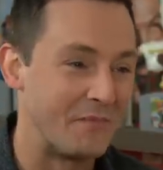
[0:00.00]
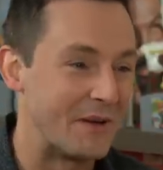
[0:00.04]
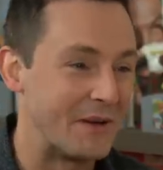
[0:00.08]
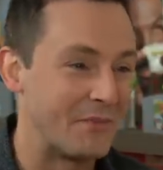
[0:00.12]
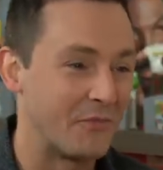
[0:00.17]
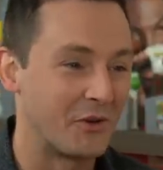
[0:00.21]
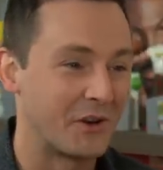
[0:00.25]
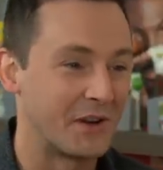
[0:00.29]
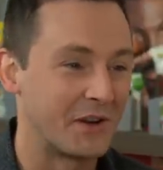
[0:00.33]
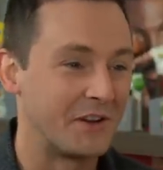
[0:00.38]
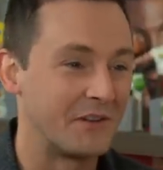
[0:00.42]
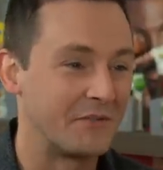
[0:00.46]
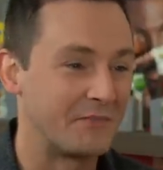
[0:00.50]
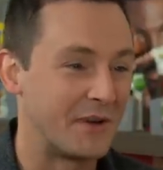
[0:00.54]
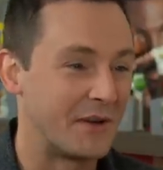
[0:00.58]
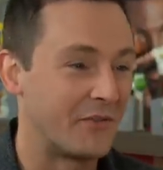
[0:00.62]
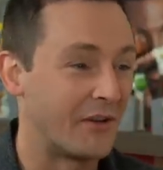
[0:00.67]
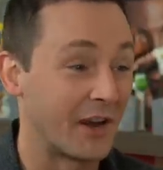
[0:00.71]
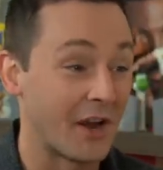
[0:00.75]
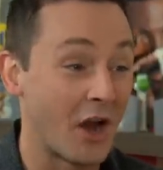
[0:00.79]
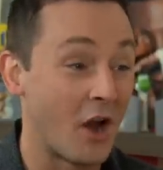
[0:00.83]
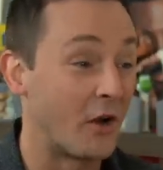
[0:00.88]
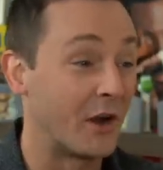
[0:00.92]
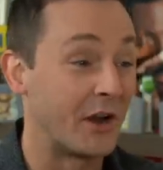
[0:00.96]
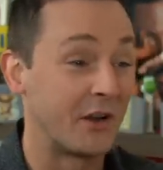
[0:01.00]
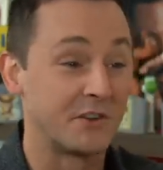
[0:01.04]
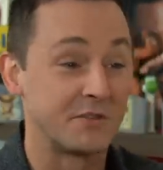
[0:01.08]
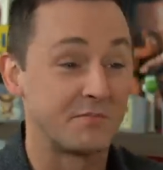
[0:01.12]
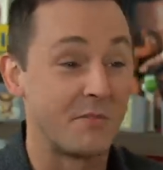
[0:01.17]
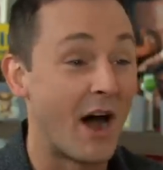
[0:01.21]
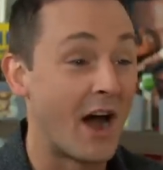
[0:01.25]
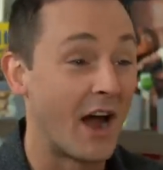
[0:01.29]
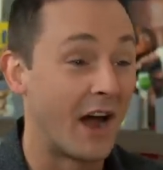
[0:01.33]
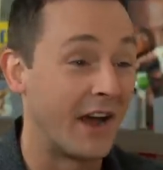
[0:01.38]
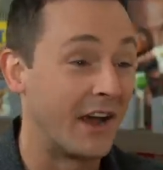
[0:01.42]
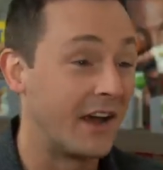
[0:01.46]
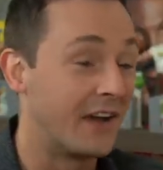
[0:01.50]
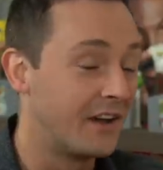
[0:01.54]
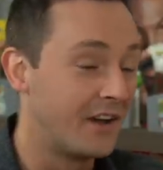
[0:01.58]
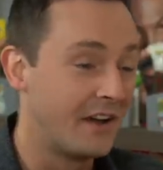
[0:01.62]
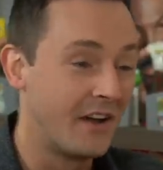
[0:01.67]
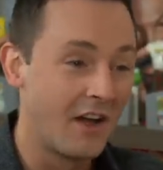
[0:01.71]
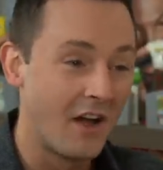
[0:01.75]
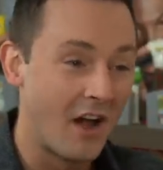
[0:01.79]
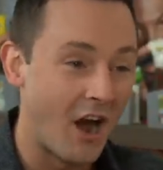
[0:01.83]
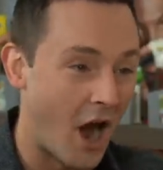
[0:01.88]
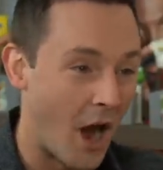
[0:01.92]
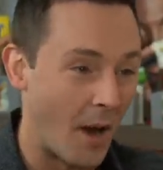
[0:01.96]
People can be like, oh, here's my
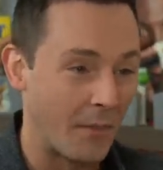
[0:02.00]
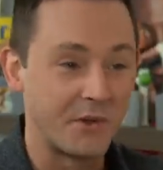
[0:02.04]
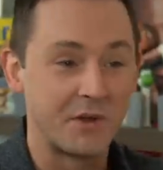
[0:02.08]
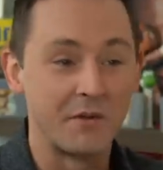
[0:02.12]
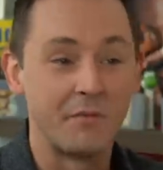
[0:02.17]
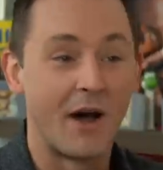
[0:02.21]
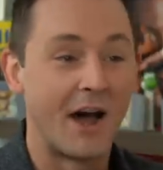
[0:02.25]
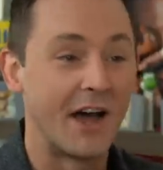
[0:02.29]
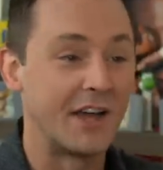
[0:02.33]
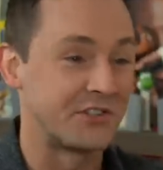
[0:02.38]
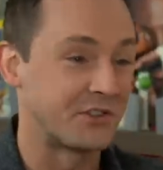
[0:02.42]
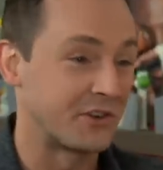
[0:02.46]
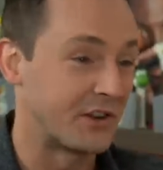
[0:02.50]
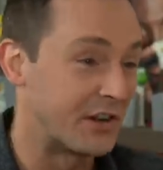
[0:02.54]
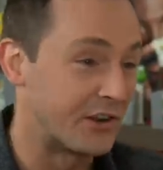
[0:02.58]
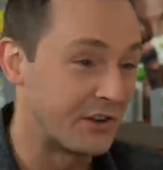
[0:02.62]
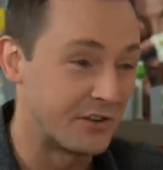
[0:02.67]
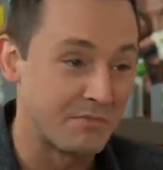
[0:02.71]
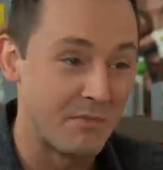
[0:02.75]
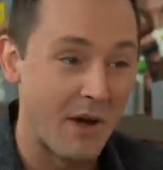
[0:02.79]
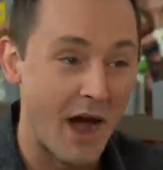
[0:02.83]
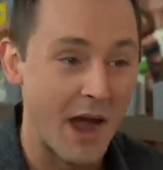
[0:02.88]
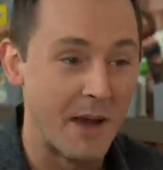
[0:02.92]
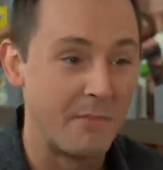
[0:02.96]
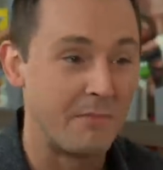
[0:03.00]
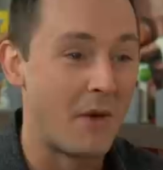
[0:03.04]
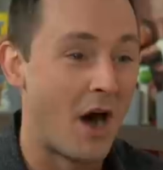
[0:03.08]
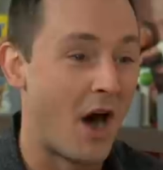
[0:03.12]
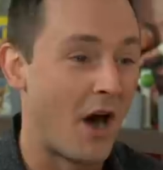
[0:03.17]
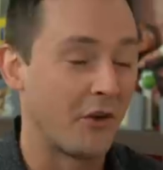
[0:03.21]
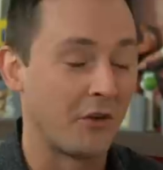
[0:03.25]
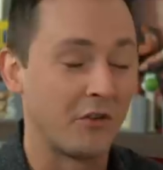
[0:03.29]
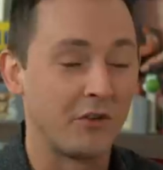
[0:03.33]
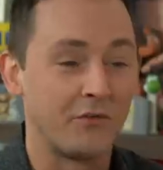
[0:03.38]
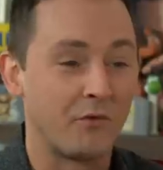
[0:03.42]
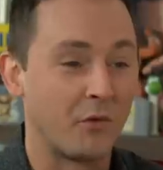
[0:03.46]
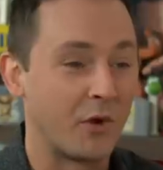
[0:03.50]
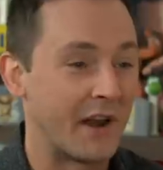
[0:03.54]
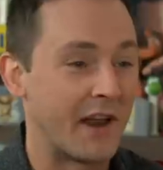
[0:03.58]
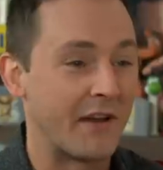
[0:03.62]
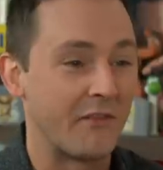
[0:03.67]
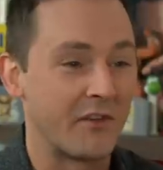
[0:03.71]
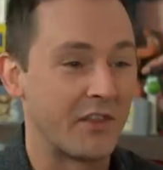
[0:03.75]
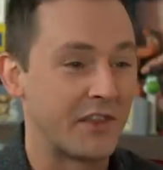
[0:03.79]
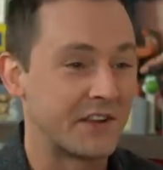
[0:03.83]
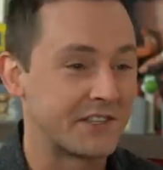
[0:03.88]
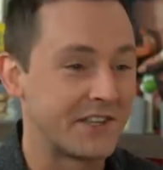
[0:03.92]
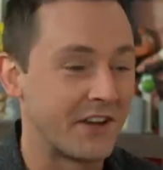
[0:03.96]
optimizer. Here's my model of what
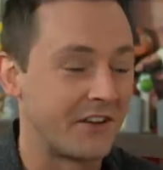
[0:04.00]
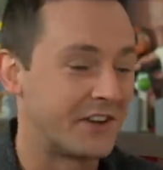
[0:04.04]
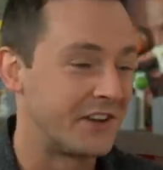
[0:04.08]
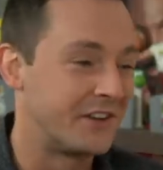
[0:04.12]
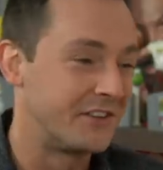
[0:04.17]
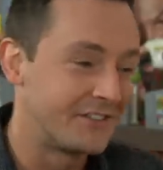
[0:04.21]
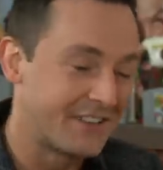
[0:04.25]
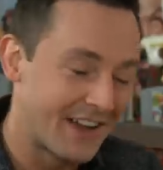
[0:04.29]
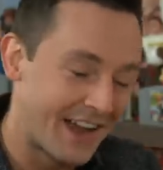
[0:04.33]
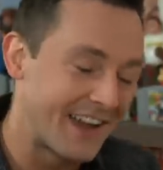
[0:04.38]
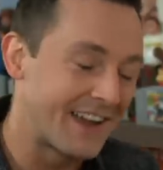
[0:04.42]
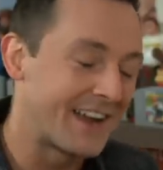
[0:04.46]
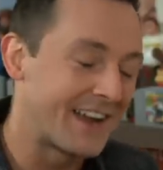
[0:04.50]
everything's telling you.